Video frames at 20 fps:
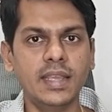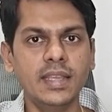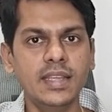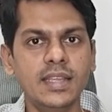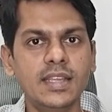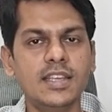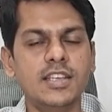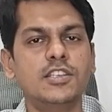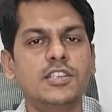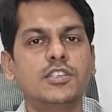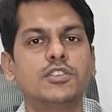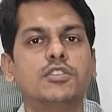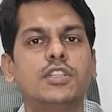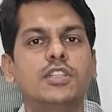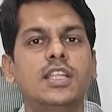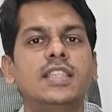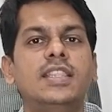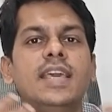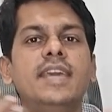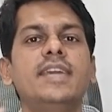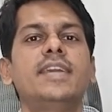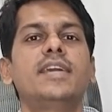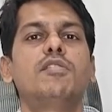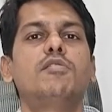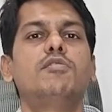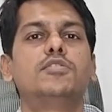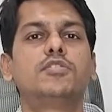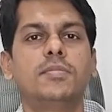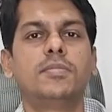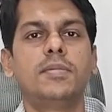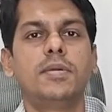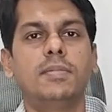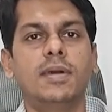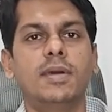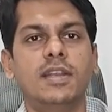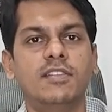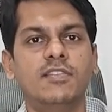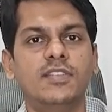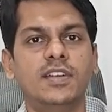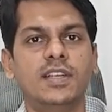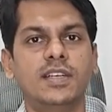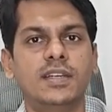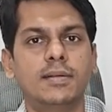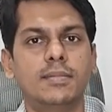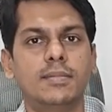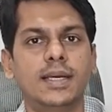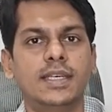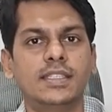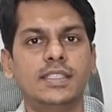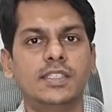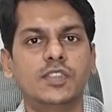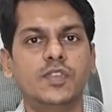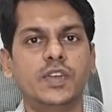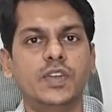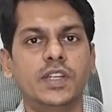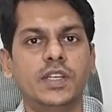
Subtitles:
so that they can also be benefited by this video.